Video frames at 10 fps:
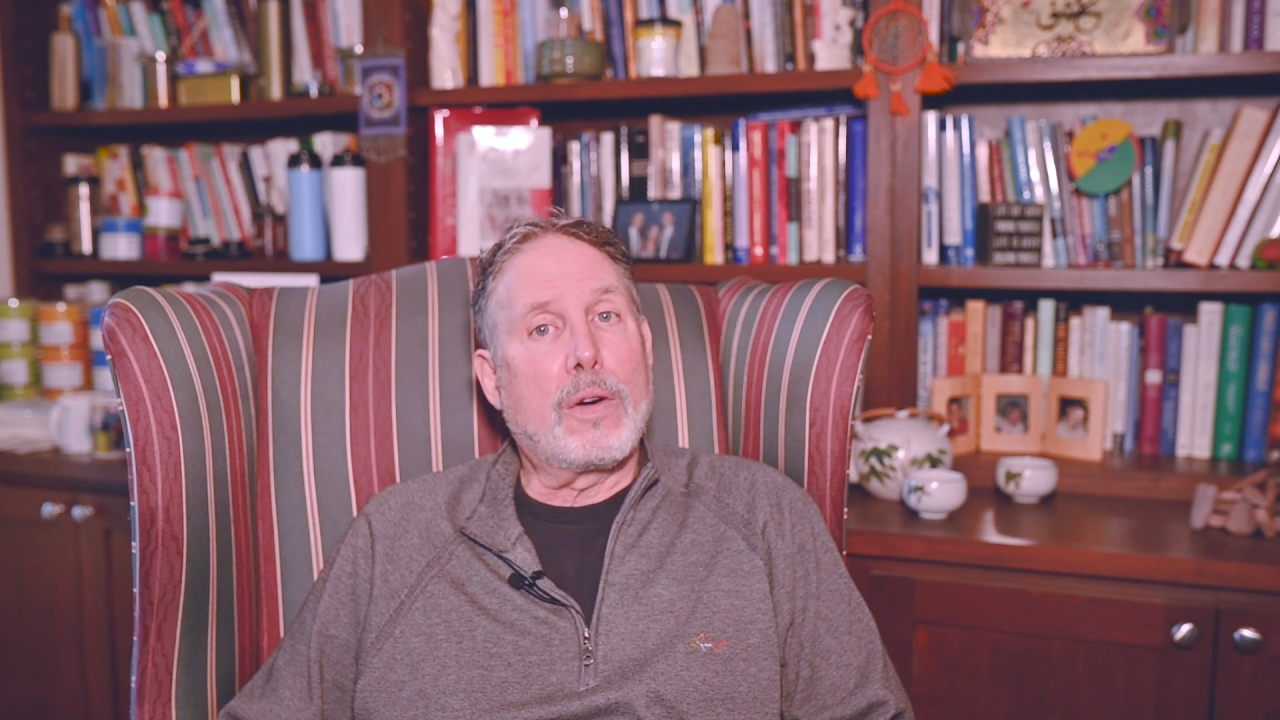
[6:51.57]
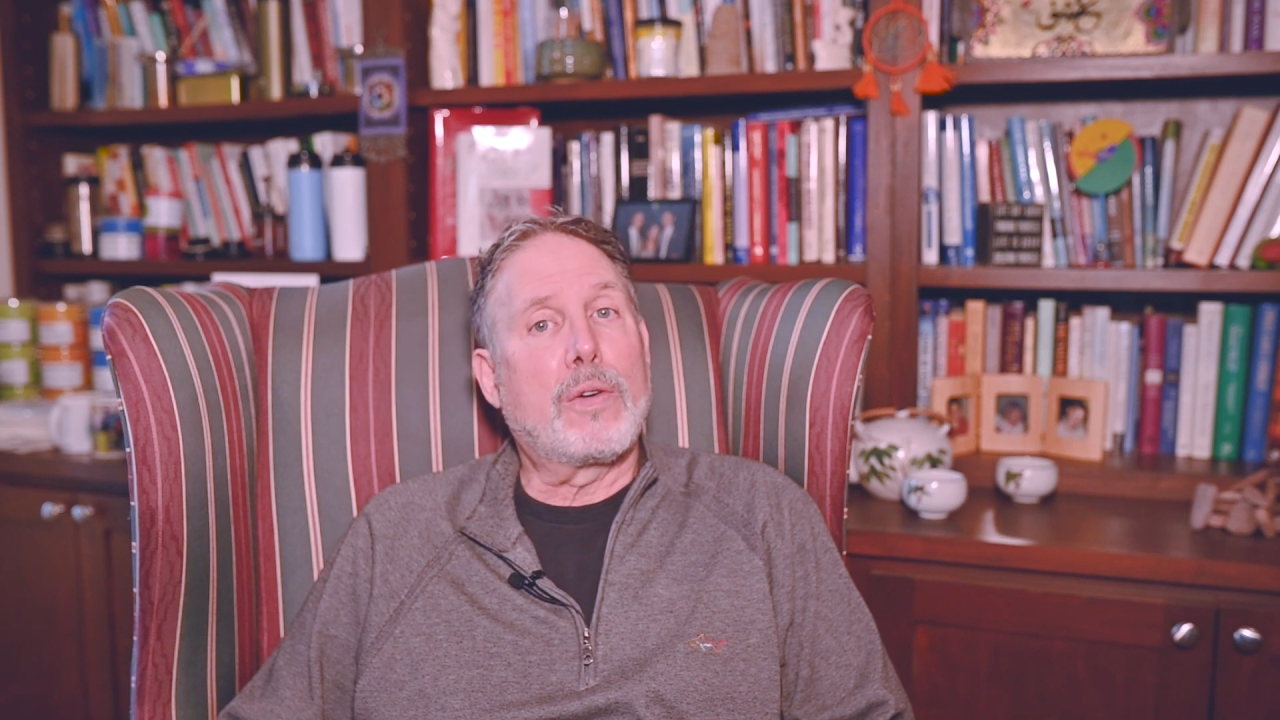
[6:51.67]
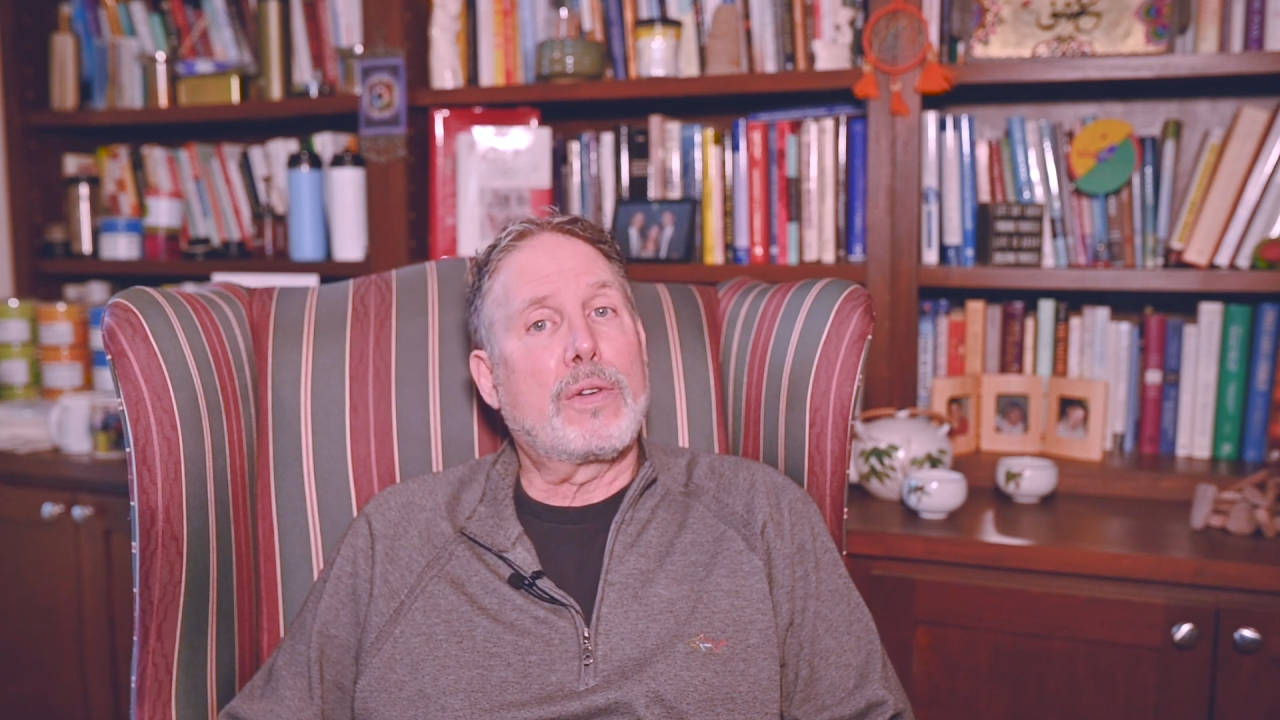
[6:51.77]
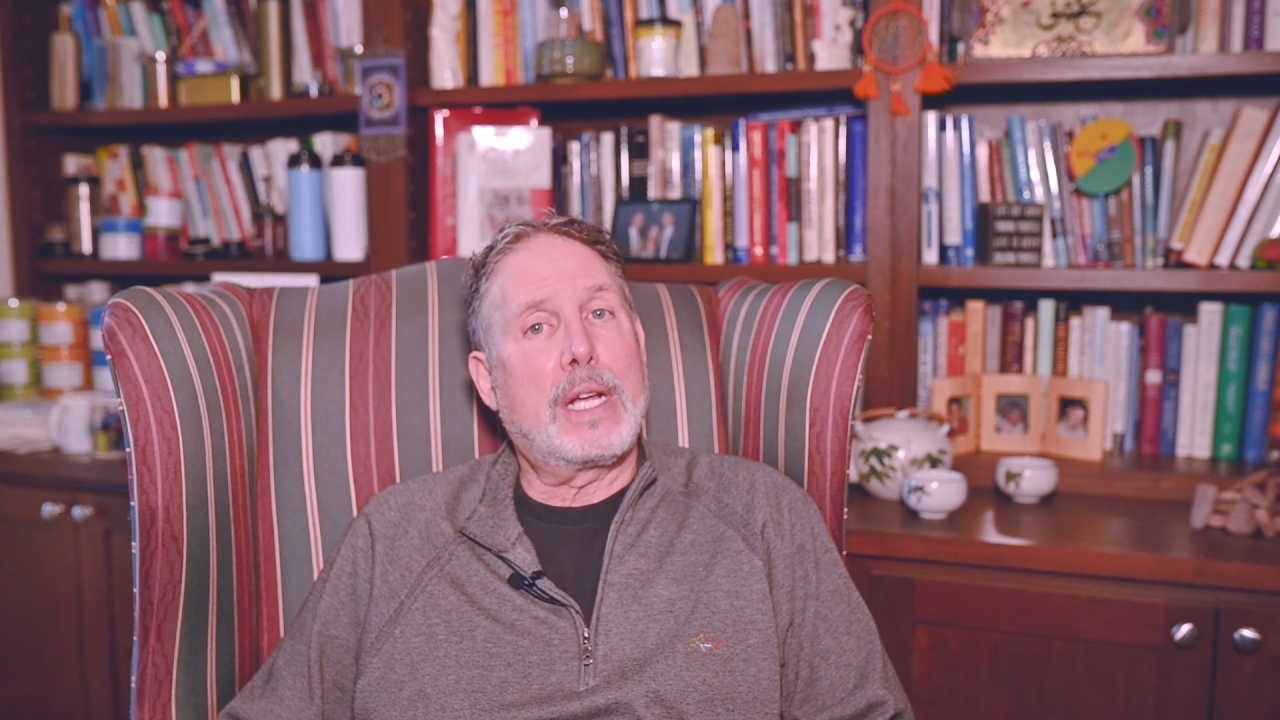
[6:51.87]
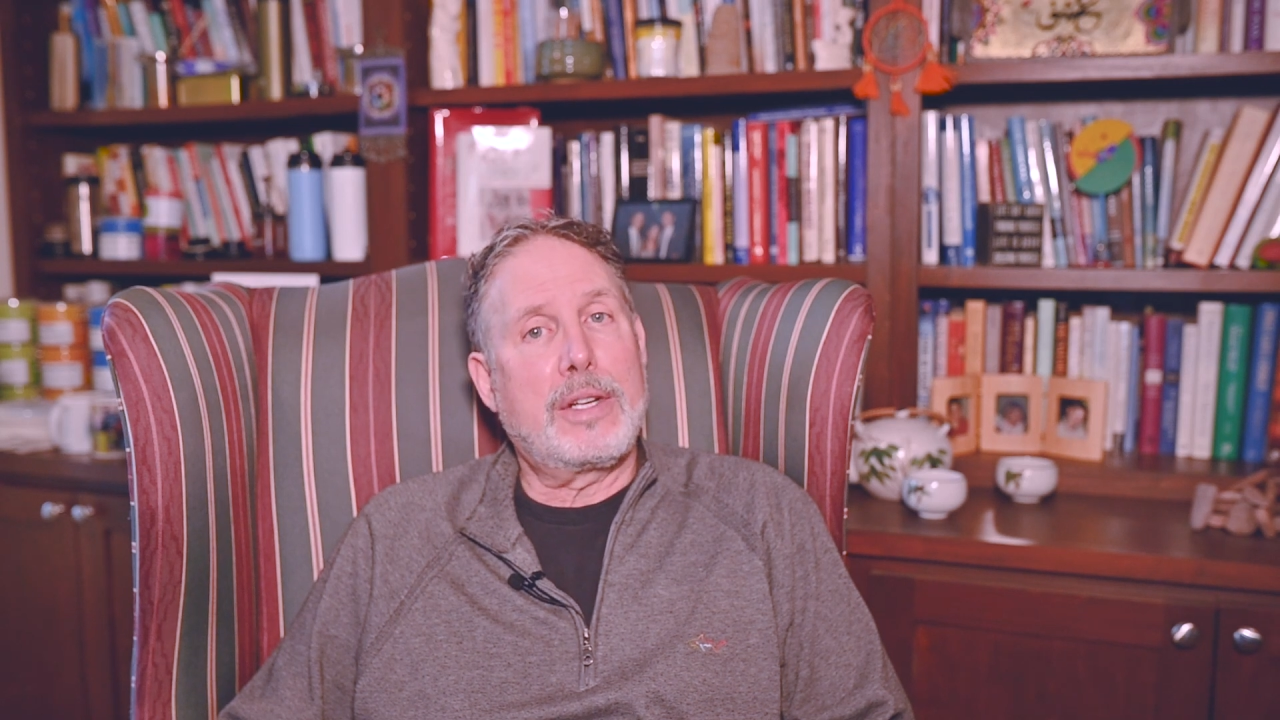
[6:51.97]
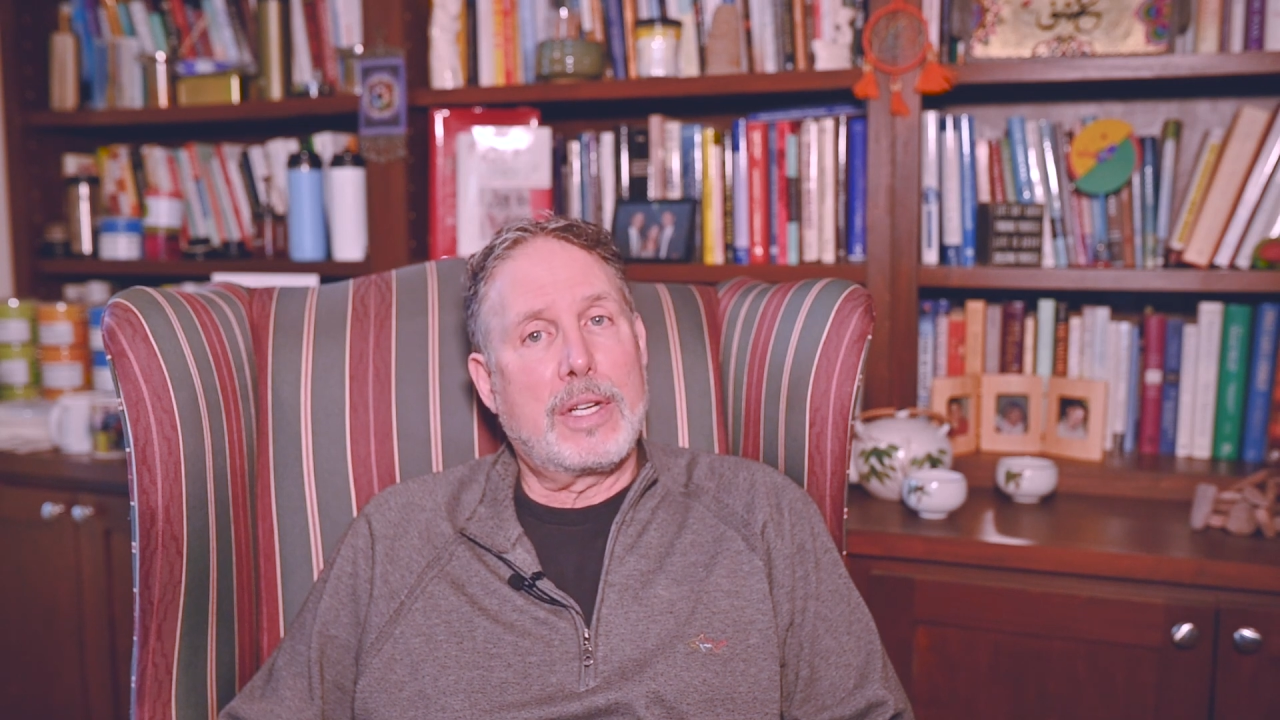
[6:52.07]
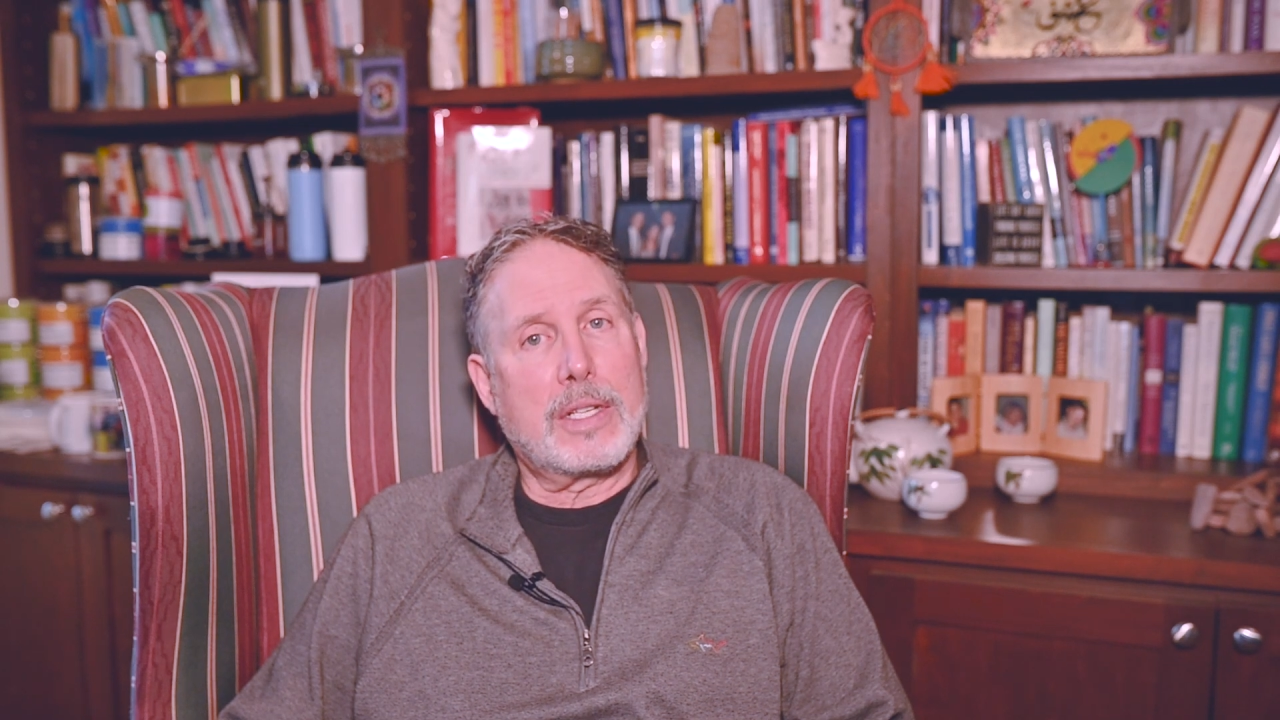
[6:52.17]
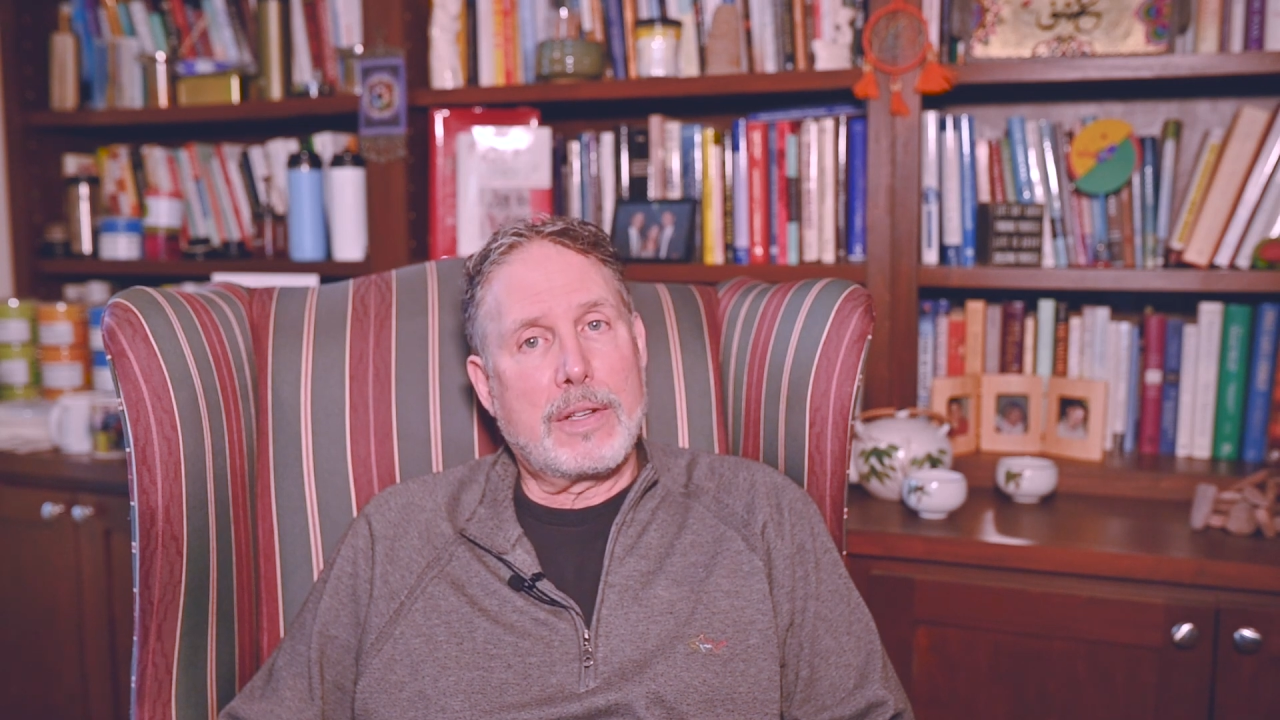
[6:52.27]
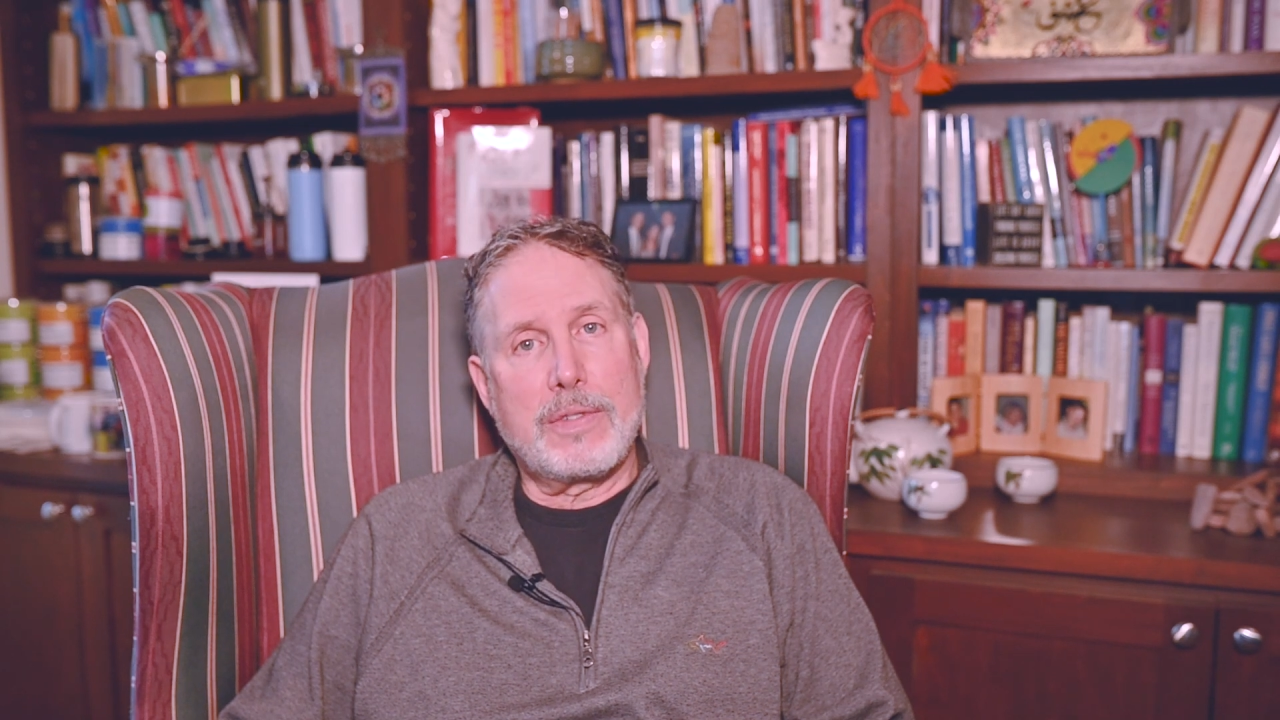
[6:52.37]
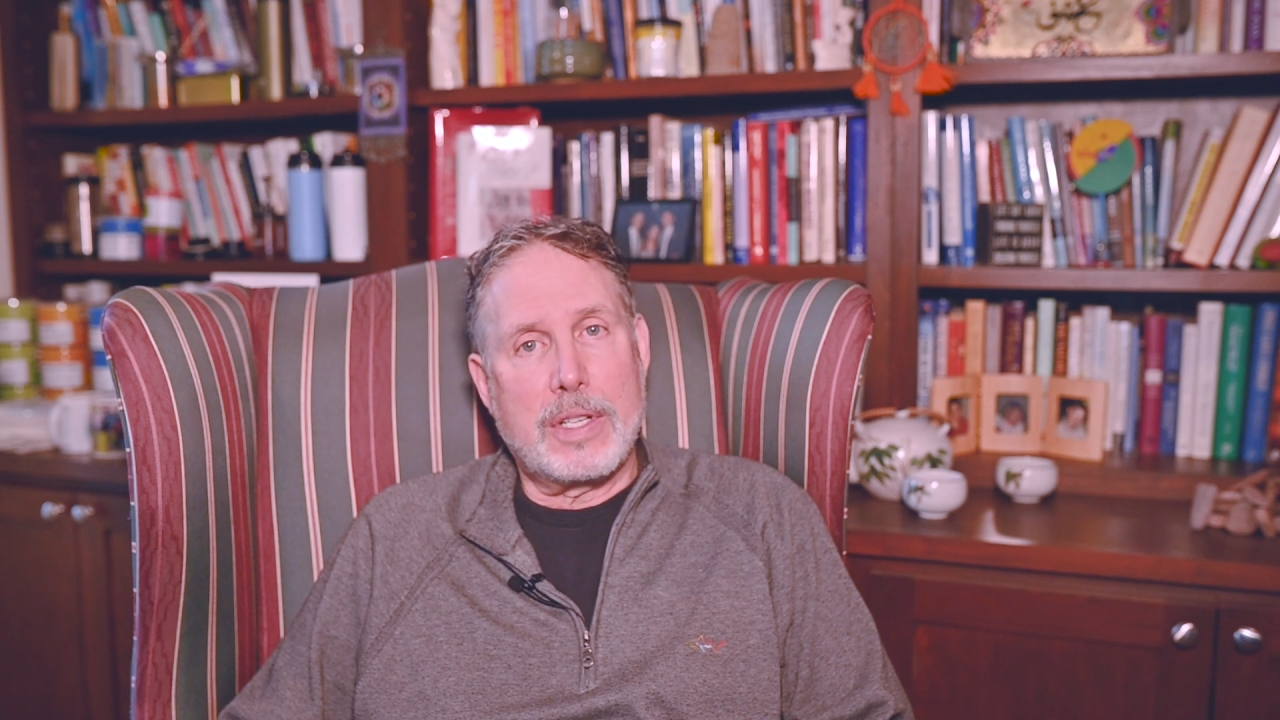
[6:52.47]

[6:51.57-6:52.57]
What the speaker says: own digestive